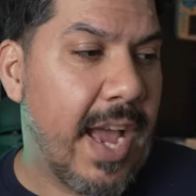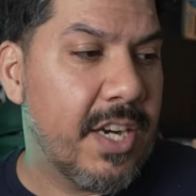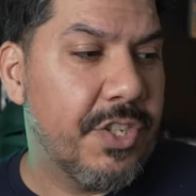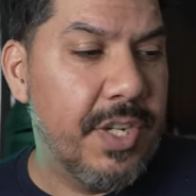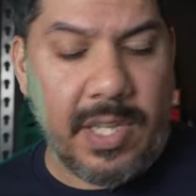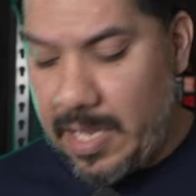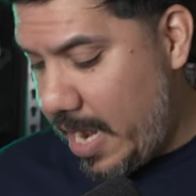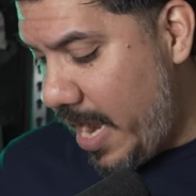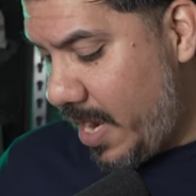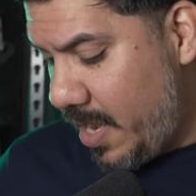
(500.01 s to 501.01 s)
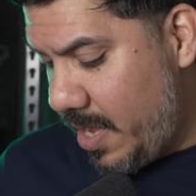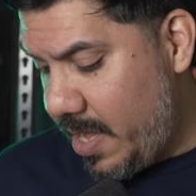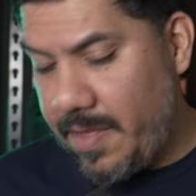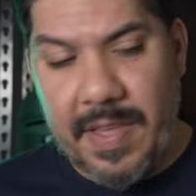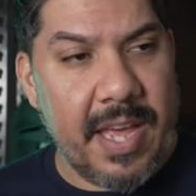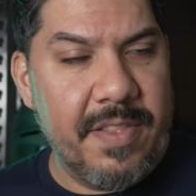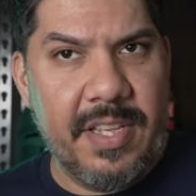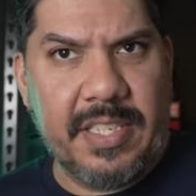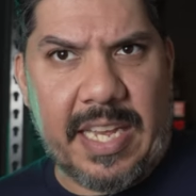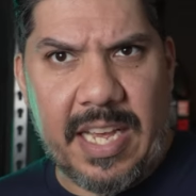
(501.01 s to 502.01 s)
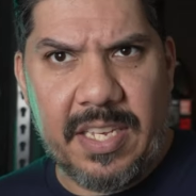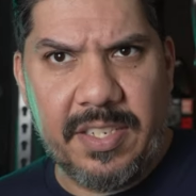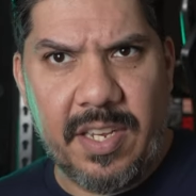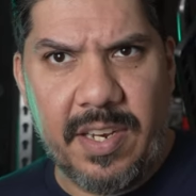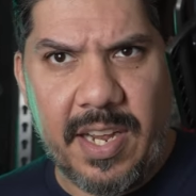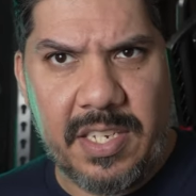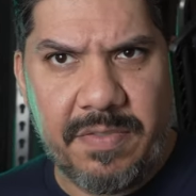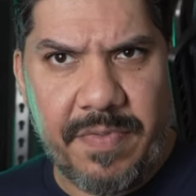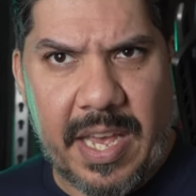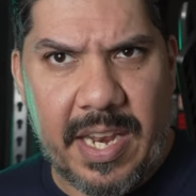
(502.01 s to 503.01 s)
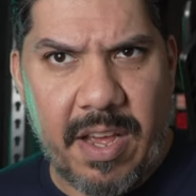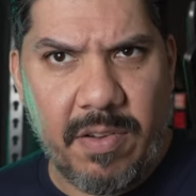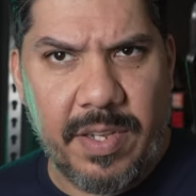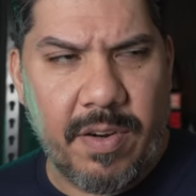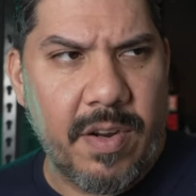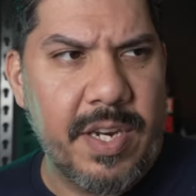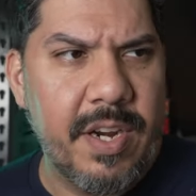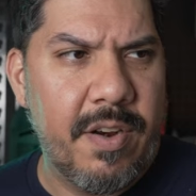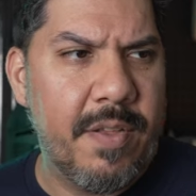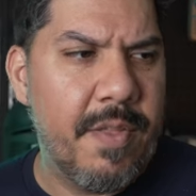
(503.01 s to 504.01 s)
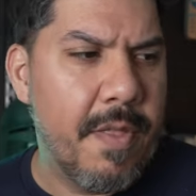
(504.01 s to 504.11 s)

I actually like that this has a nice fan outlet on here.